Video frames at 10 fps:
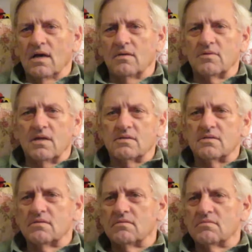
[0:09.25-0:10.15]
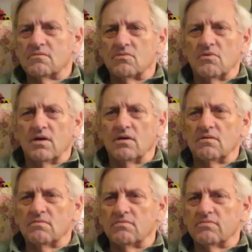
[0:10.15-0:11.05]
I'm guessing
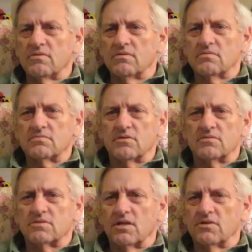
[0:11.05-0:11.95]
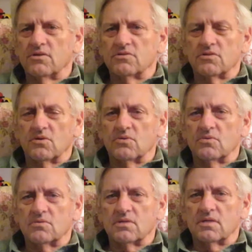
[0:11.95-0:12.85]
12 or 13 years
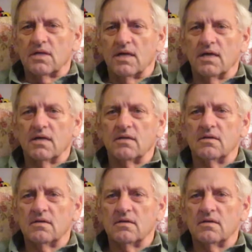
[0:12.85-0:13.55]
old, and